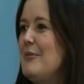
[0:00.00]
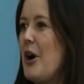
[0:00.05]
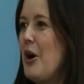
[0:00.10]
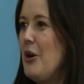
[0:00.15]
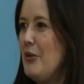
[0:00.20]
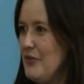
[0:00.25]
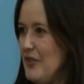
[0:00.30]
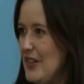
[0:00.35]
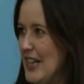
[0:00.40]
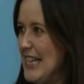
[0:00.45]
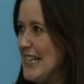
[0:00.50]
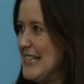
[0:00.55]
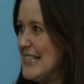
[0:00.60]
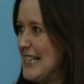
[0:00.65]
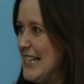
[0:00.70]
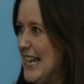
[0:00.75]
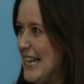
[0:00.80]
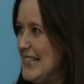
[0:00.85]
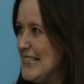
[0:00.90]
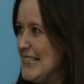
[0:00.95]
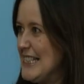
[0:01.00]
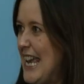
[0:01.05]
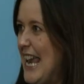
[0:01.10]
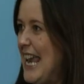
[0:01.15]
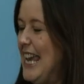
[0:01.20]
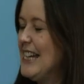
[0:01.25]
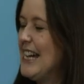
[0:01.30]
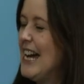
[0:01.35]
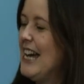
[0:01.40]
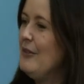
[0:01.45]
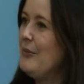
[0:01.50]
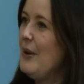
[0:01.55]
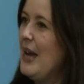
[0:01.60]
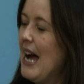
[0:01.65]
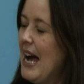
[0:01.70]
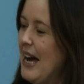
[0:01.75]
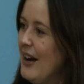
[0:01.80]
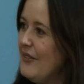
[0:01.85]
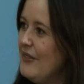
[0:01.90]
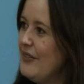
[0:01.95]
Hopefully it's a nice day, and we
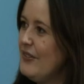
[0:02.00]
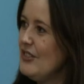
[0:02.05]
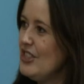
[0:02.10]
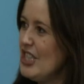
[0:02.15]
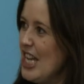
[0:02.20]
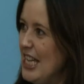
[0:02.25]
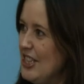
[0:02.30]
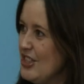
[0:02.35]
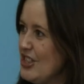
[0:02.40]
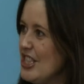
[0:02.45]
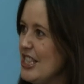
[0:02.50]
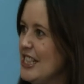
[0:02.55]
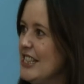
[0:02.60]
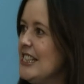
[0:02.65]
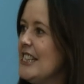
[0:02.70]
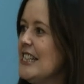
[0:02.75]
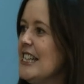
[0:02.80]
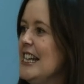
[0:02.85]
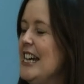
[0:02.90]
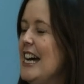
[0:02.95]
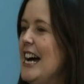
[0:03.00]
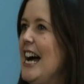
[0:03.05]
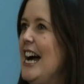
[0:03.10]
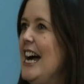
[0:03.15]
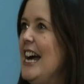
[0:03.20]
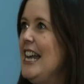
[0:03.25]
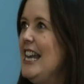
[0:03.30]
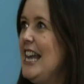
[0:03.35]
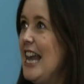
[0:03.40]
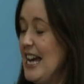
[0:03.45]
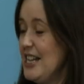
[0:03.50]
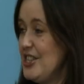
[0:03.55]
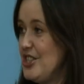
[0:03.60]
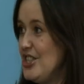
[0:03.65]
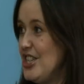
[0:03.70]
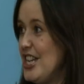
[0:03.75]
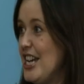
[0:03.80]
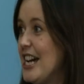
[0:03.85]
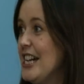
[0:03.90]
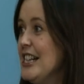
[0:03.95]
have changed it
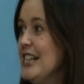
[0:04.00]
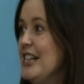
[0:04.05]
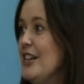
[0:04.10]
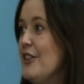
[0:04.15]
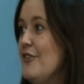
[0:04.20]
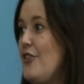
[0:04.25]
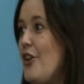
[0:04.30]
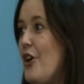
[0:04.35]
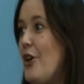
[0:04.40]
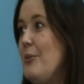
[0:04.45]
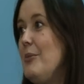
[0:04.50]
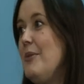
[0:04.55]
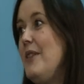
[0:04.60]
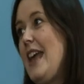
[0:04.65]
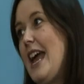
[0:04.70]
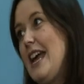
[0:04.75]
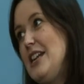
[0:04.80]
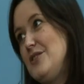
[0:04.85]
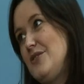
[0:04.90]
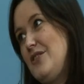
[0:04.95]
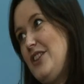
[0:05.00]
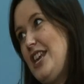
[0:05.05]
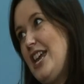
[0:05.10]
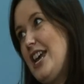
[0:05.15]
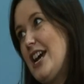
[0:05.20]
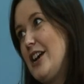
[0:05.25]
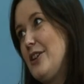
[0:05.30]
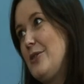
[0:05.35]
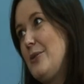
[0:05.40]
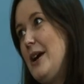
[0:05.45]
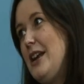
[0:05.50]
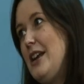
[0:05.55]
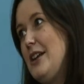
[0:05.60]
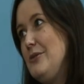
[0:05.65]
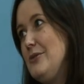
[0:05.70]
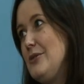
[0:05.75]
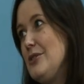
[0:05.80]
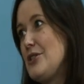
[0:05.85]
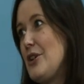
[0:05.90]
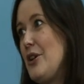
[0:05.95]
last year from the end of the year, when
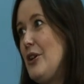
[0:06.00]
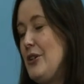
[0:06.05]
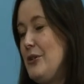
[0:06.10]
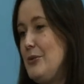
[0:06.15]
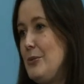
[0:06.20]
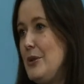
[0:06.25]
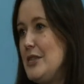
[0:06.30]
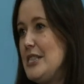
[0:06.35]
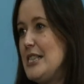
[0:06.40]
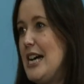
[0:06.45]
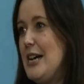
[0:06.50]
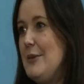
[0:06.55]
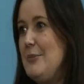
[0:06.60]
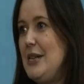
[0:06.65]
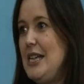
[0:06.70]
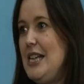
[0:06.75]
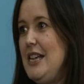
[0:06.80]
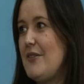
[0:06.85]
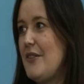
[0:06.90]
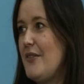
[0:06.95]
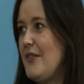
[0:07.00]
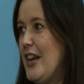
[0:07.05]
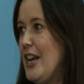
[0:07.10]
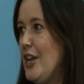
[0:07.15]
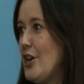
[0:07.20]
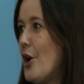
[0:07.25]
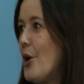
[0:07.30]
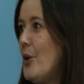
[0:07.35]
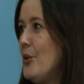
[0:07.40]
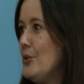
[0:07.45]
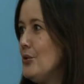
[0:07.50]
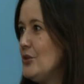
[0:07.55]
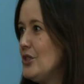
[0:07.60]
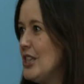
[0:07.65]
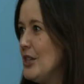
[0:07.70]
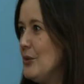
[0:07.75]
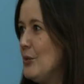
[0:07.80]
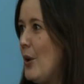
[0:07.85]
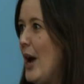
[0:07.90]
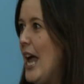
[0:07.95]
it was I believe a very
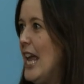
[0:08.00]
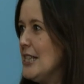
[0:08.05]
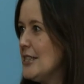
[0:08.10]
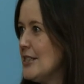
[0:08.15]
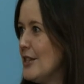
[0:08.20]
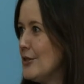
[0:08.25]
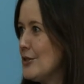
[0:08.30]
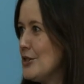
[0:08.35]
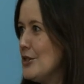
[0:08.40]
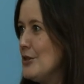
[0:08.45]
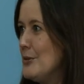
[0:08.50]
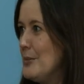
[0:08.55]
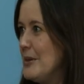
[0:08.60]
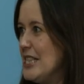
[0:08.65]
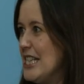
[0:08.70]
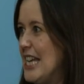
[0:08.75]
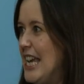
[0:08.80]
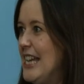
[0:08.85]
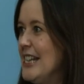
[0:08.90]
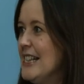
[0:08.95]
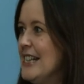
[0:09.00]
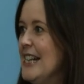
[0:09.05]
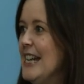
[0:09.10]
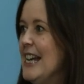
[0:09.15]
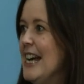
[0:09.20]
cold and wet October day,